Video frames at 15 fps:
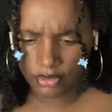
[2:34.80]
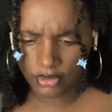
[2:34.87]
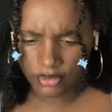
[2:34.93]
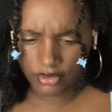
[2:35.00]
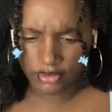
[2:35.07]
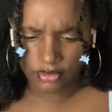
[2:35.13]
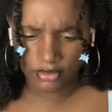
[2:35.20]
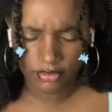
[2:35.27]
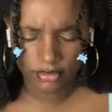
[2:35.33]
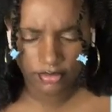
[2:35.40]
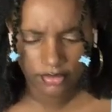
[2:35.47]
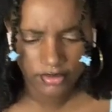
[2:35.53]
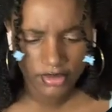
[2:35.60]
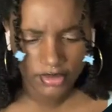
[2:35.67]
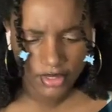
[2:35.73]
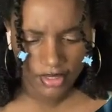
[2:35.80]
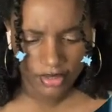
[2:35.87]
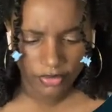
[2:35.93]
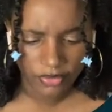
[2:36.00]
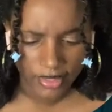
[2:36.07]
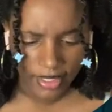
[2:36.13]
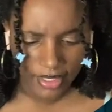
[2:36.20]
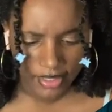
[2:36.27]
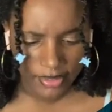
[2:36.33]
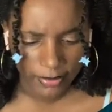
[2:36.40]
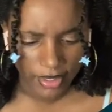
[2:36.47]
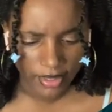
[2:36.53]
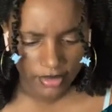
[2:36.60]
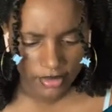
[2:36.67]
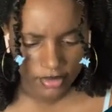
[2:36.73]
is this? This is like a
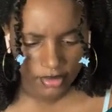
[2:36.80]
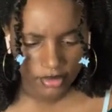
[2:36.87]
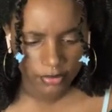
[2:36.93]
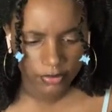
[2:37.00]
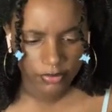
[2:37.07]
flashback or something.